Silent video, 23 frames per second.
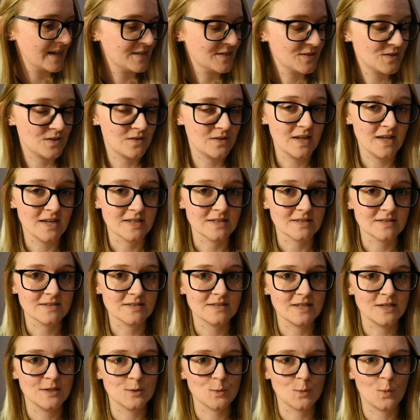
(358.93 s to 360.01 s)
So
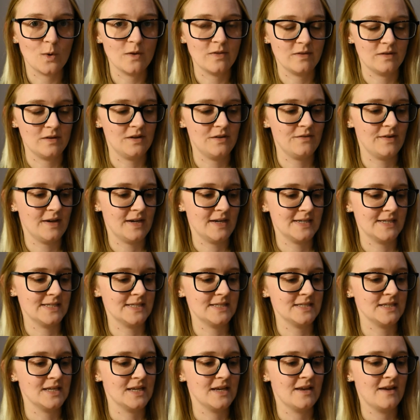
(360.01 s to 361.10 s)
next is one that I've
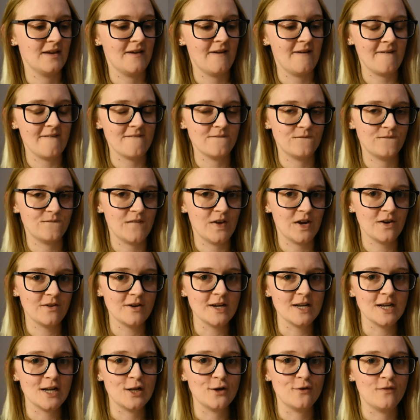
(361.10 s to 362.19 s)
had a
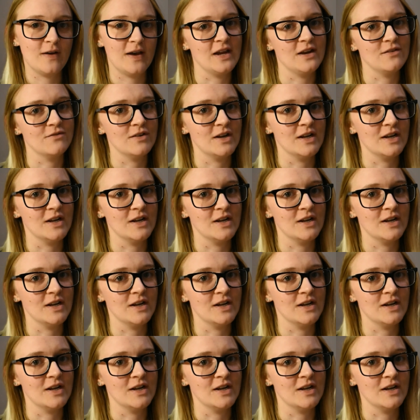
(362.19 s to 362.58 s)
very love-hate